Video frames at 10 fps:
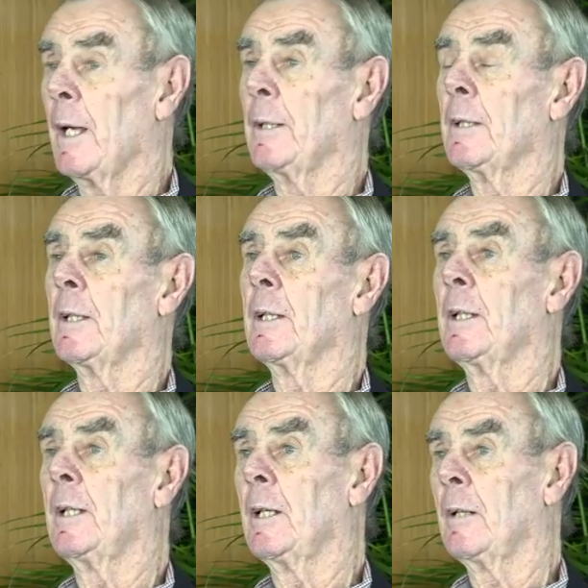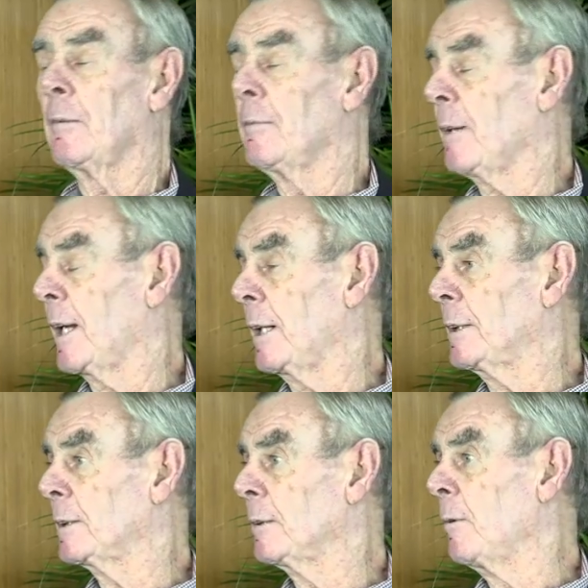into the uh,
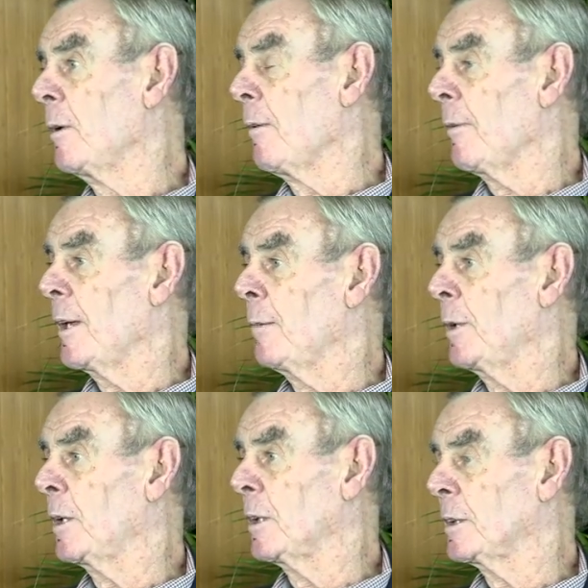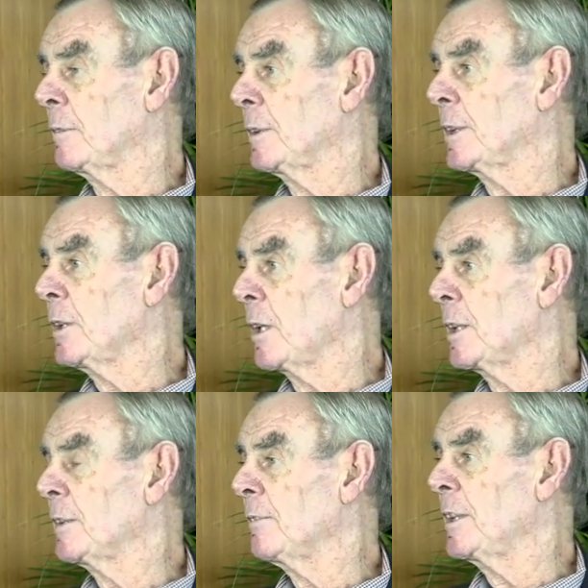flags there because of his
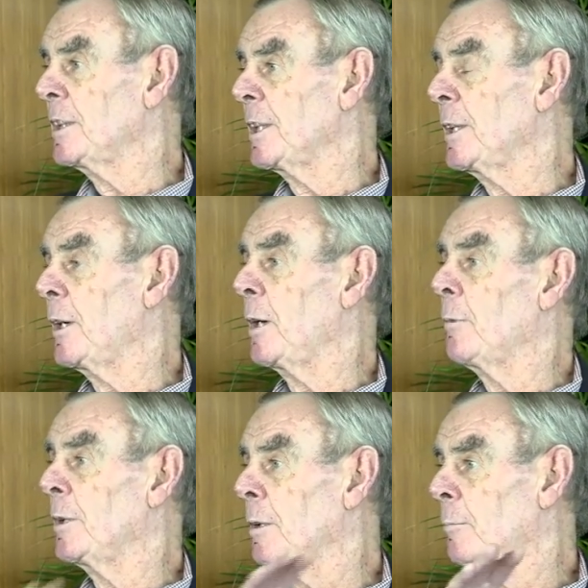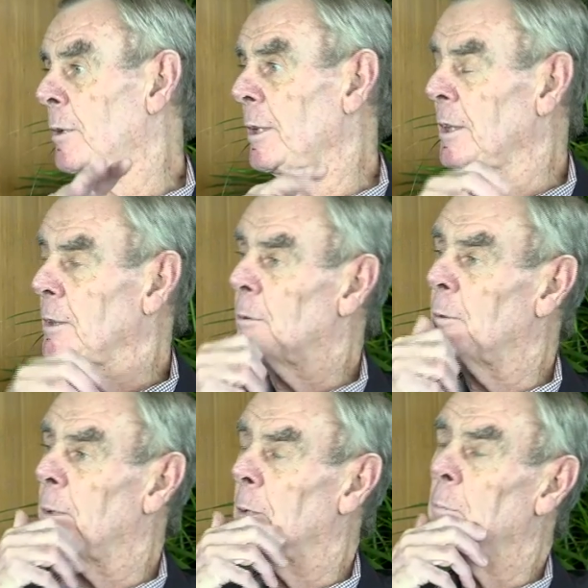knowledge of engineering when the marinas
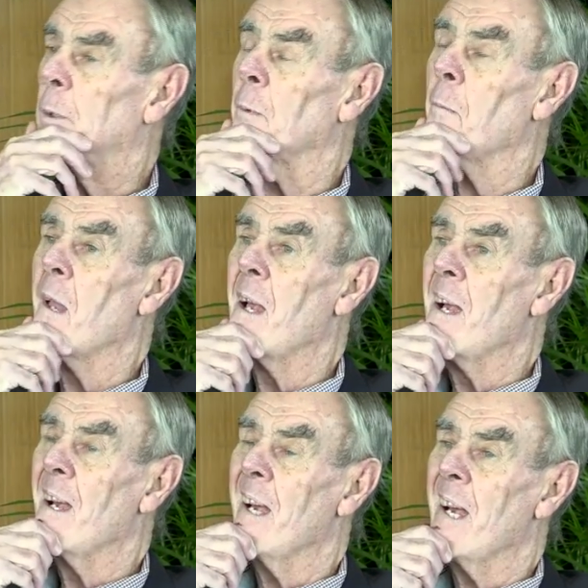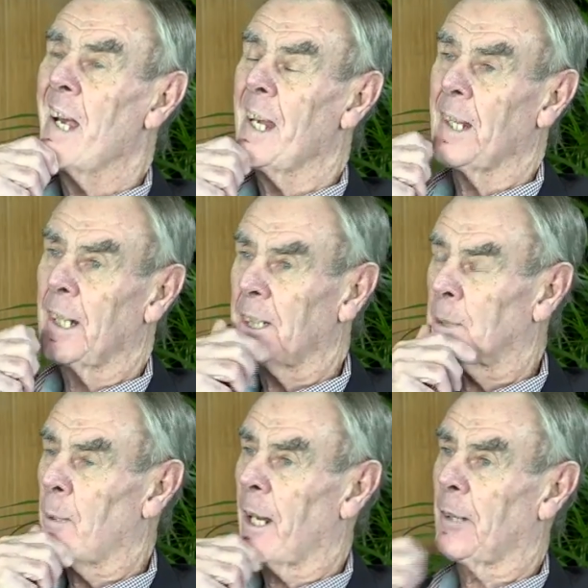were being built. And
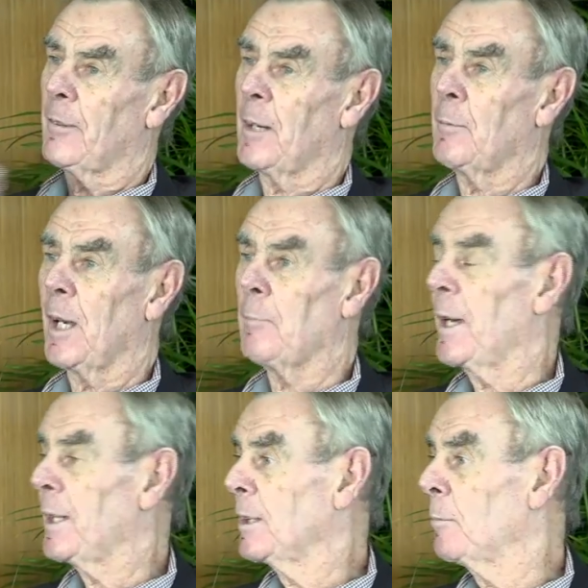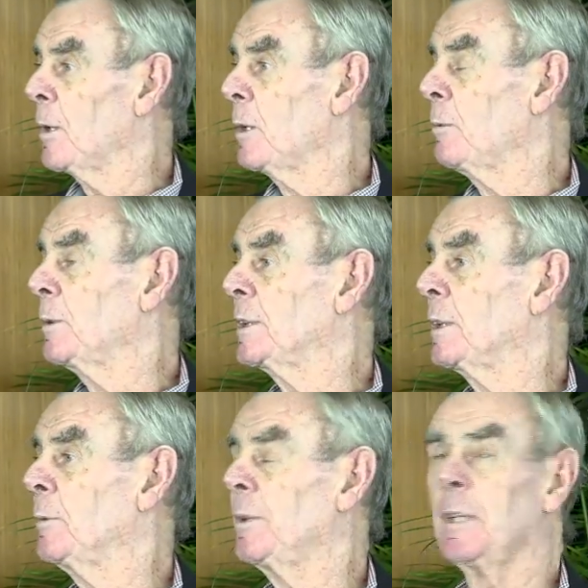Les Black rang me up out of the blue and we
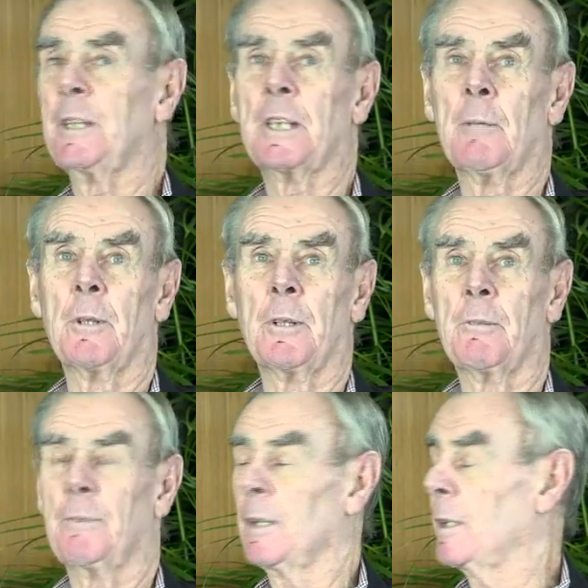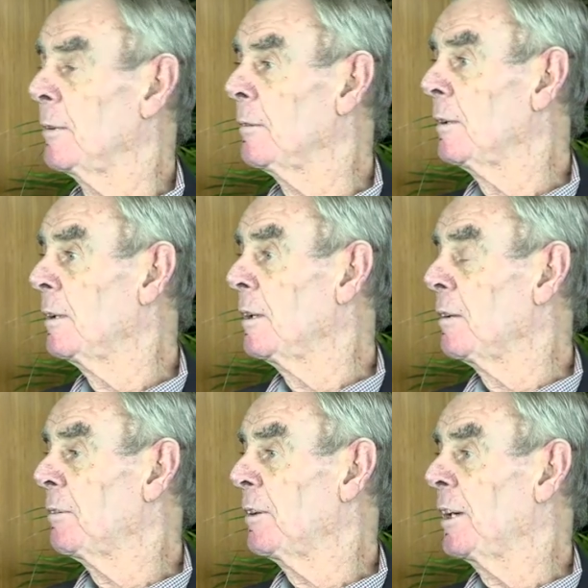said, we need someone to fill in
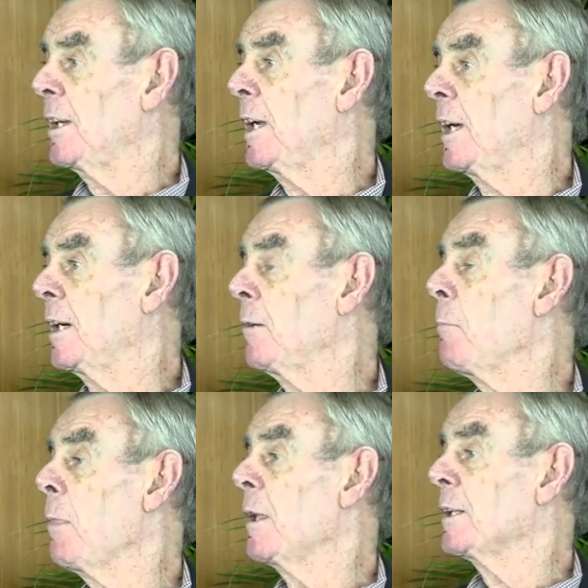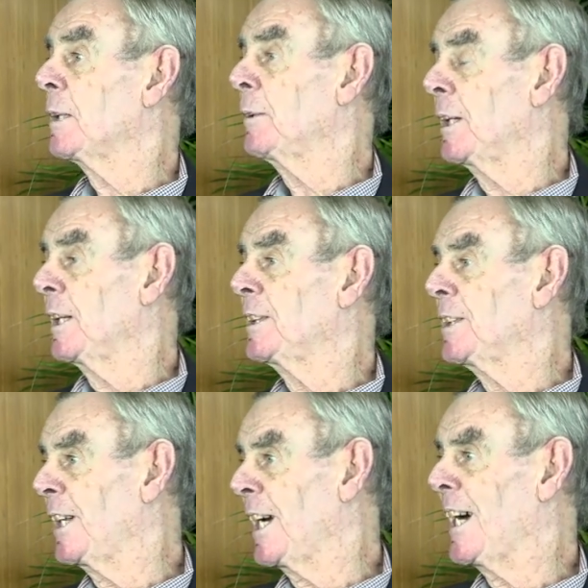for a year so we can get
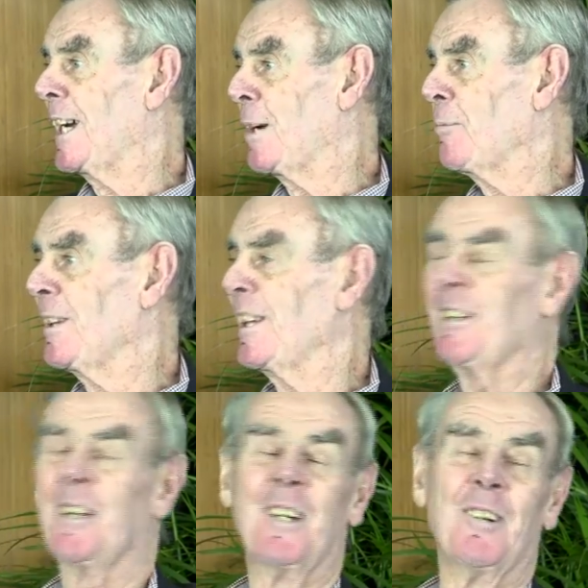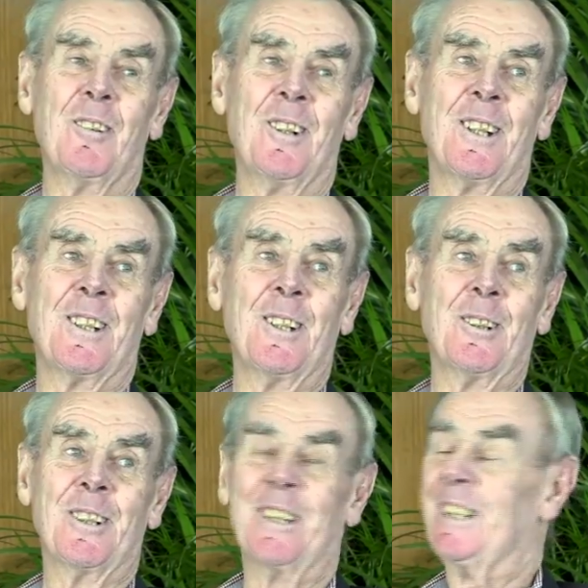GA up there will you
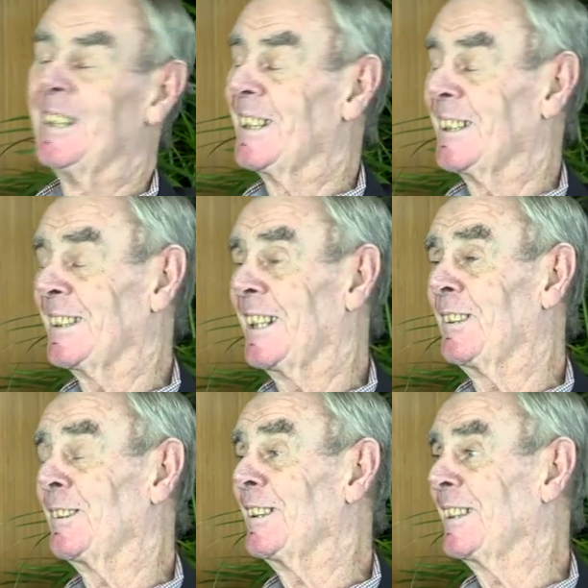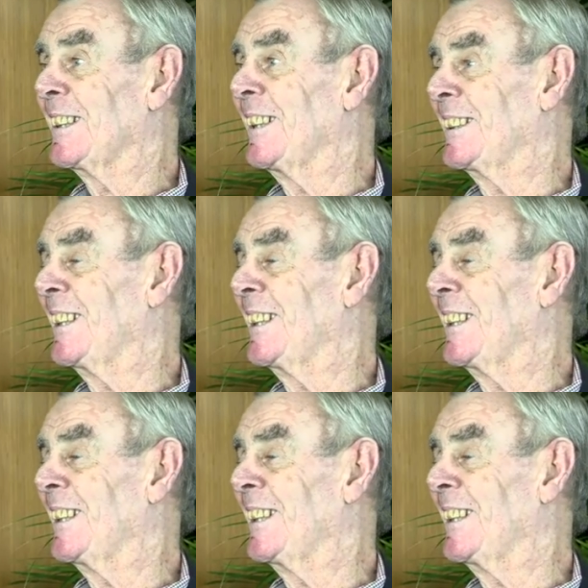do it? So, so I